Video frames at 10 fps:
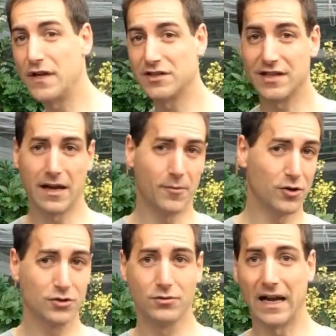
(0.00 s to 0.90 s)
fish
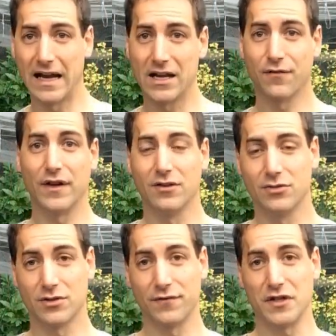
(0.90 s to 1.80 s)
them or do
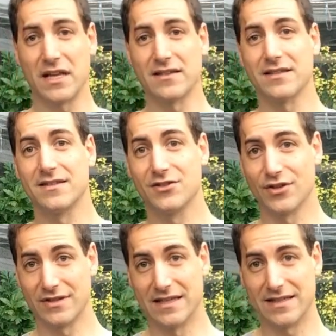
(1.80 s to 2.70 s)
anything into the fish tank that
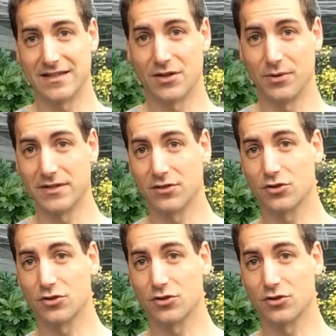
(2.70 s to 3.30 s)
is not necessary.